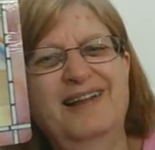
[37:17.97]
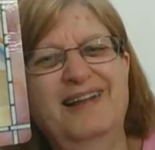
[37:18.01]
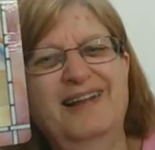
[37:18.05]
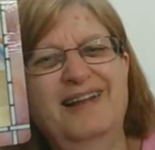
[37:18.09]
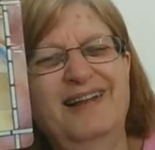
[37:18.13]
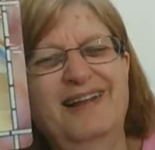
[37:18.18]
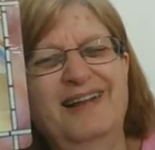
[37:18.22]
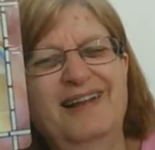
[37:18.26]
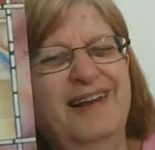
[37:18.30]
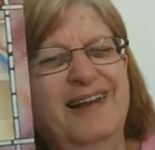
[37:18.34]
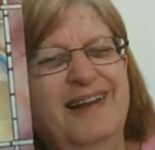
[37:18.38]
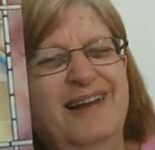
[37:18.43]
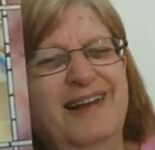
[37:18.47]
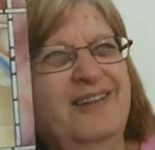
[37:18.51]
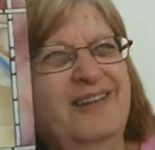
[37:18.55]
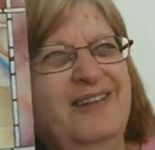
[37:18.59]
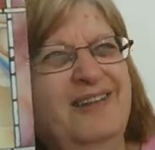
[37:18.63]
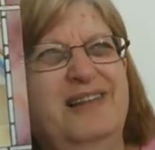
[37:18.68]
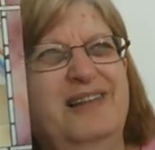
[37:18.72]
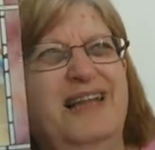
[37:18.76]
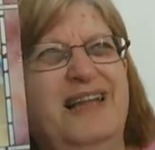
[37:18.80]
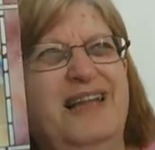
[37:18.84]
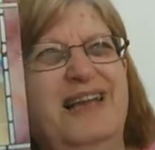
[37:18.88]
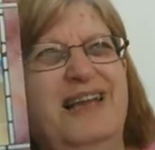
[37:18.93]
sort of
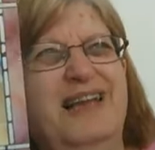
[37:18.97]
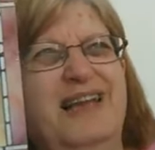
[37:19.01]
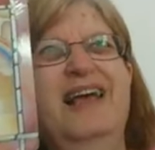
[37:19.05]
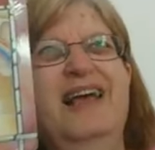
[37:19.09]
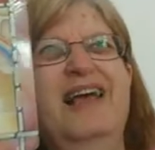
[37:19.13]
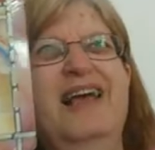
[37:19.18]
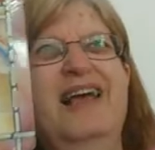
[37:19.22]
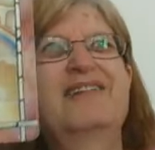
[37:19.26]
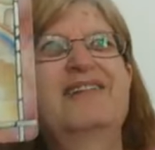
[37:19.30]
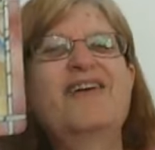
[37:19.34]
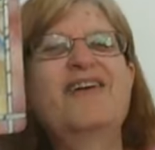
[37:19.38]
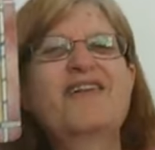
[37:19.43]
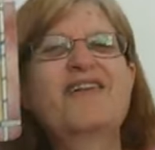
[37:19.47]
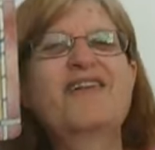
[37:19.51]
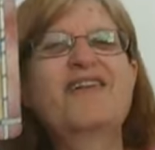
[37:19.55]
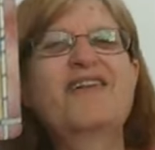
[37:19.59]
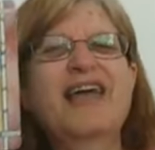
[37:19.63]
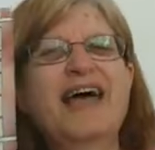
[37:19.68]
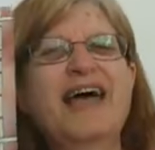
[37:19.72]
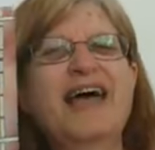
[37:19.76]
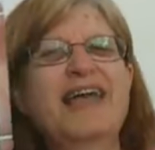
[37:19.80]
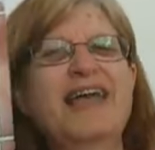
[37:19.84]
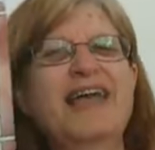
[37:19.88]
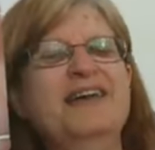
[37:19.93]
thing. So
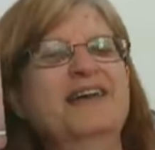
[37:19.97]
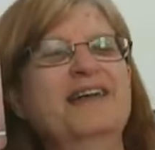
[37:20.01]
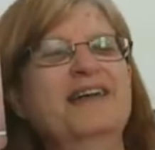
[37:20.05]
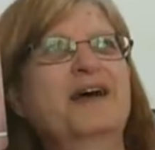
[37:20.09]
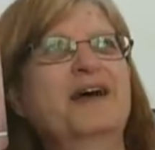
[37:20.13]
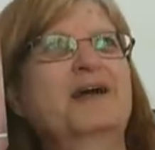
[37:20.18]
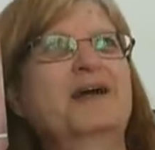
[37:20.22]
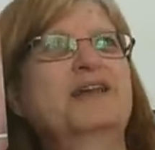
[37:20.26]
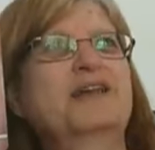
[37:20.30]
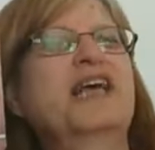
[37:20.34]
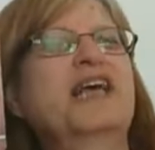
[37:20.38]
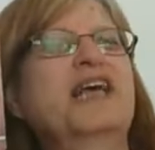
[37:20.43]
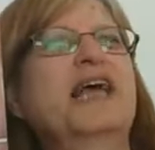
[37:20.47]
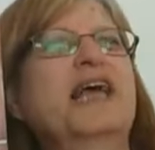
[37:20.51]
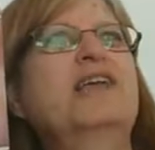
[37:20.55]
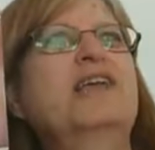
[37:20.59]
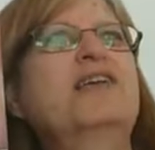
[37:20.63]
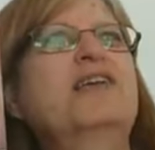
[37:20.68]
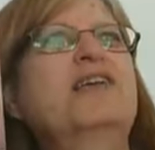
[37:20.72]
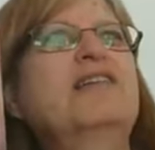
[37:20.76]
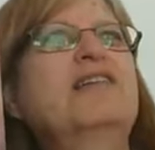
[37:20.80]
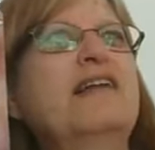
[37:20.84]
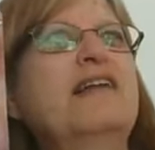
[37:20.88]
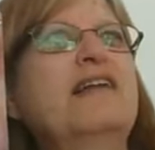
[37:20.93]
again, check
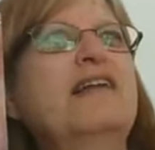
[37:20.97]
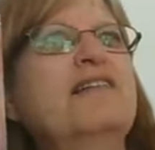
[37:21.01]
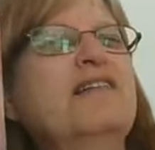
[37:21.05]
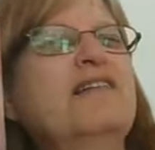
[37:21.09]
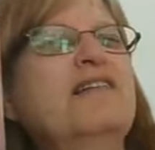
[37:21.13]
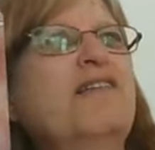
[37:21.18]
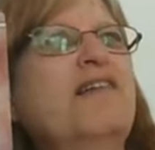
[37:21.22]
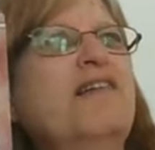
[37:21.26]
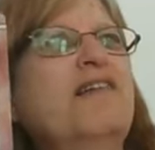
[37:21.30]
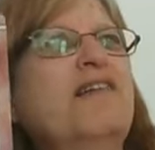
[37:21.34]
your dates and your